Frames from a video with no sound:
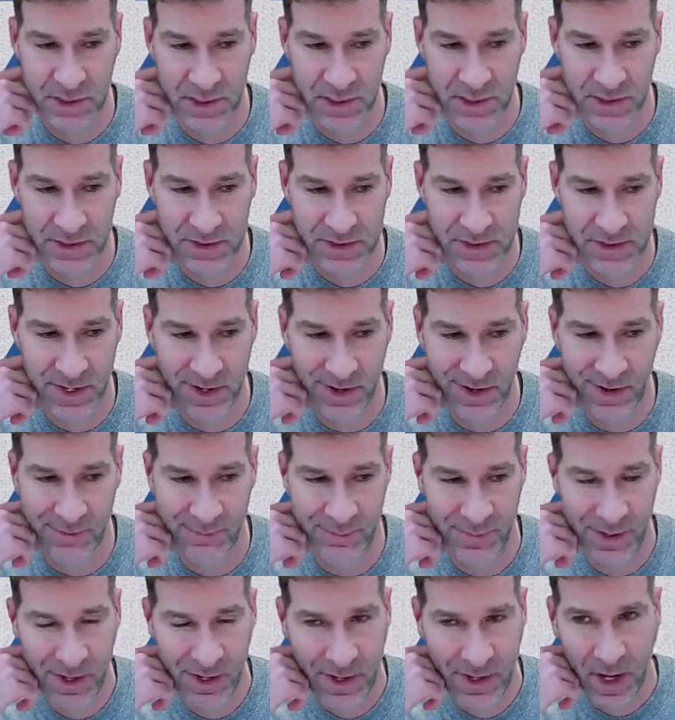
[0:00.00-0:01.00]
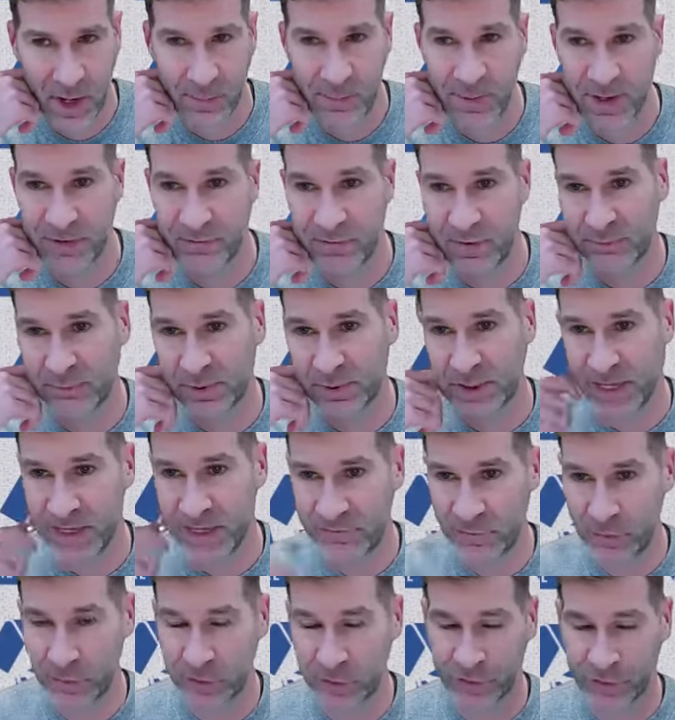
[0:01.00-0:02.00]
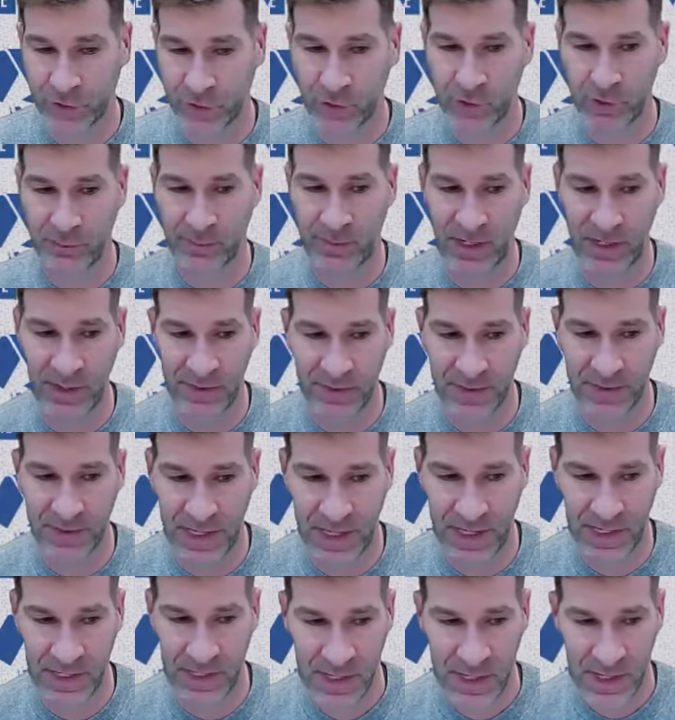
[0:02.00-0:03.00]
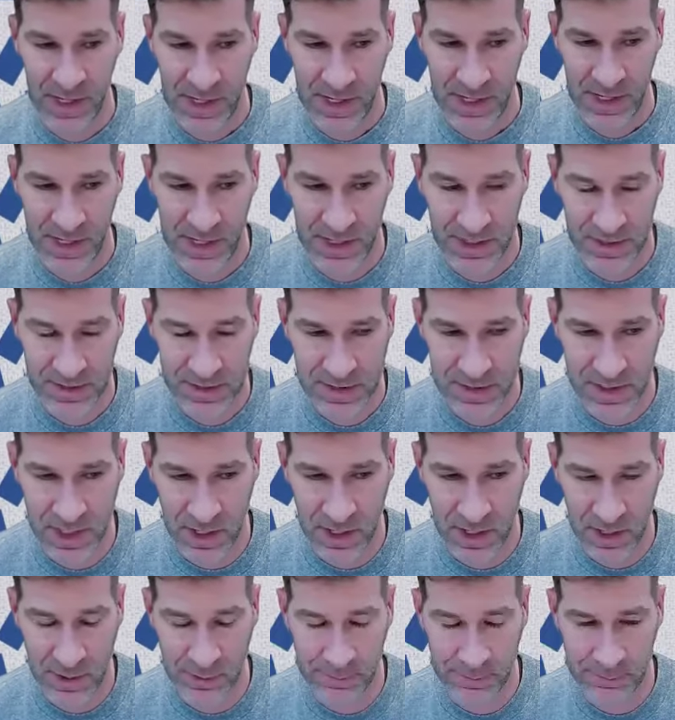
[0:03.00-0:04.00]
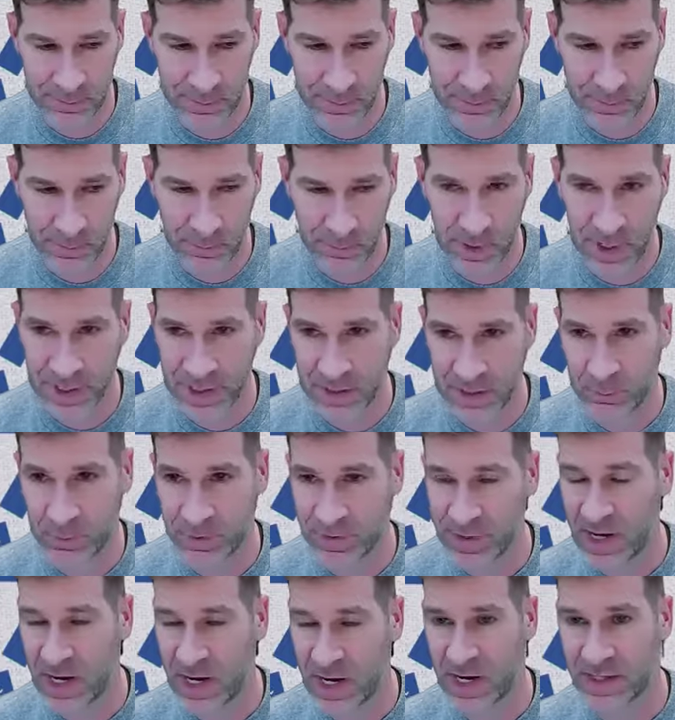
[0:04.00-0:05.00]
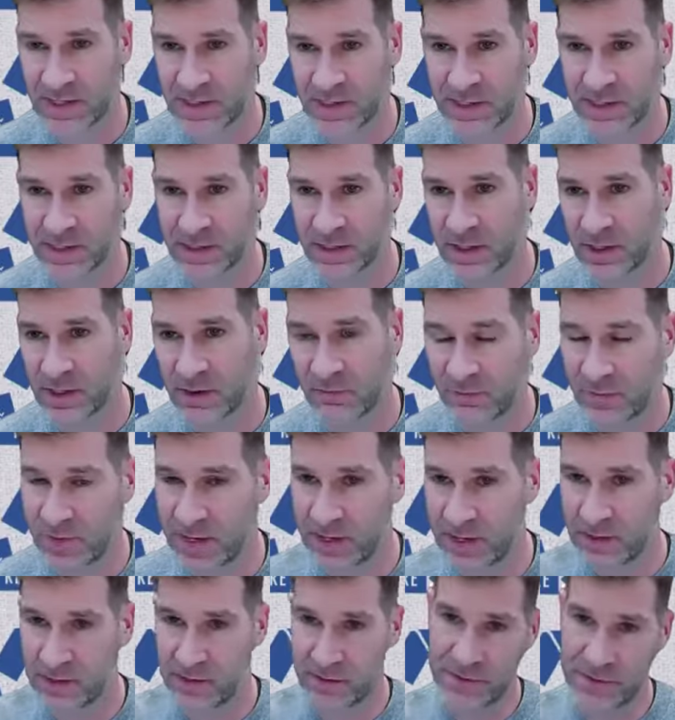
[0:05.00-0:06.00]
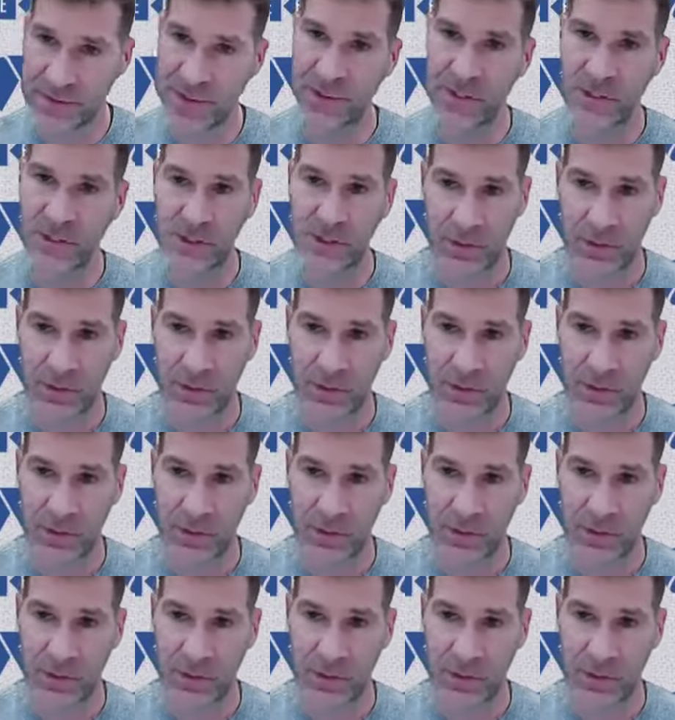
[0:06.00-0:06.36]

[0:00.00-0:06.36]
It's a bit of a playful term in that it's running with the idea of there's